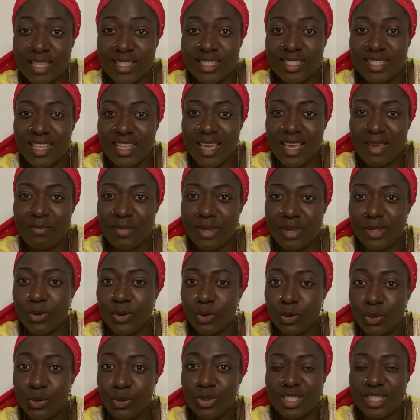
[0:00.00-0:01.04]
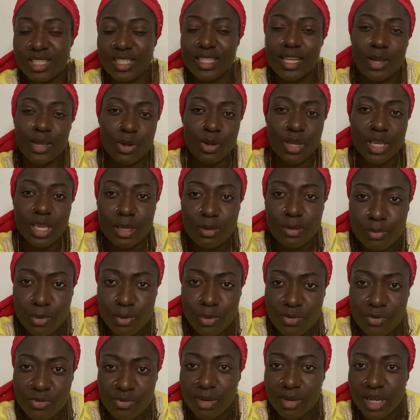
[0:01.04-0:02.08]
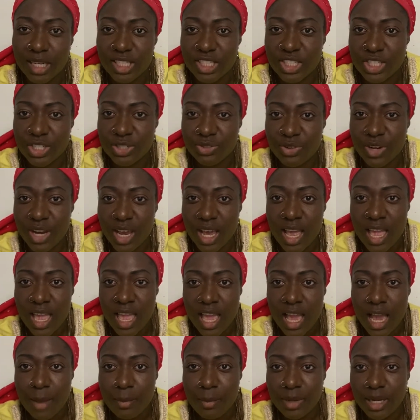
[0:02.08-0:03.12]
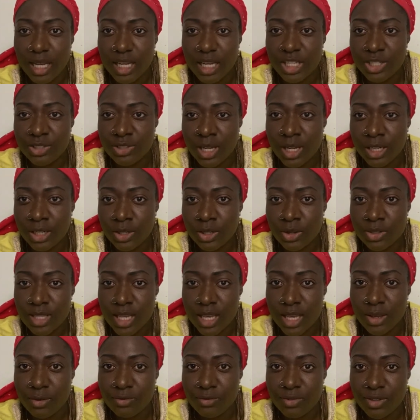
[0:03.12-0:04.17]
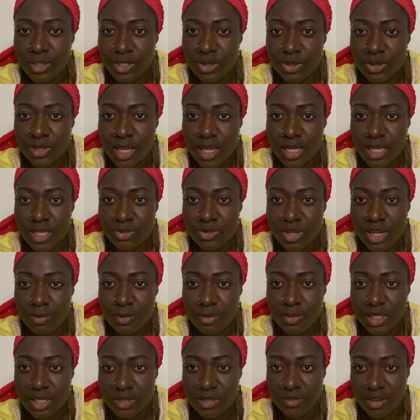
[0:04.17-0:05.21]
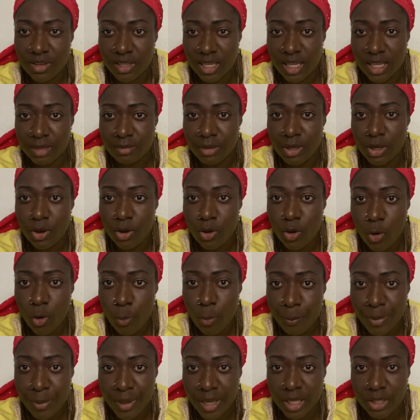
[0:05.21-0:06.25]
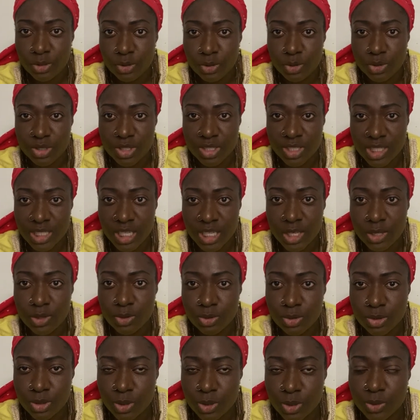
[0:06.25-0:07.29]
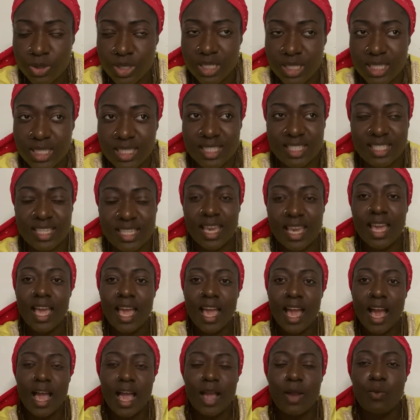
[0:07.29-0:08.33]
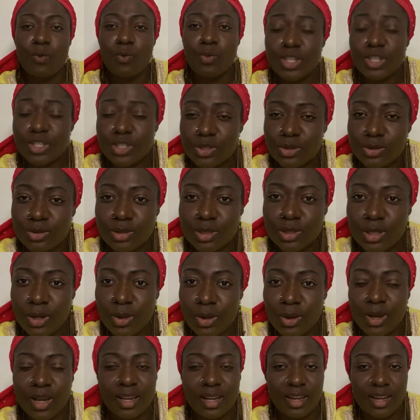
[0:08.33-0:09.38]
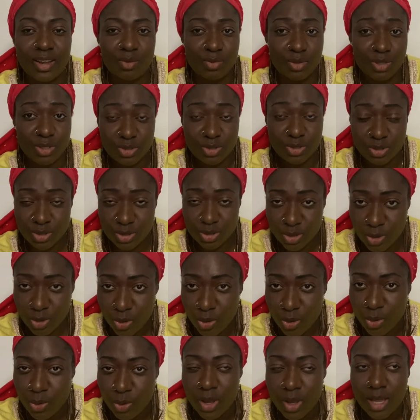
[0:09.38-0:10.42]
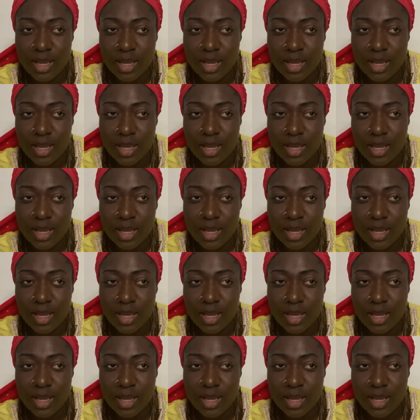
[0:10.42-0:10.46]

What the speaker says: name being Oluchi that you're Igbo from Nigeria. I'm a Nigerian nurse, and your videos has really motivated me. Hoping to see you soon this year. I wish you good luck, and I'll be so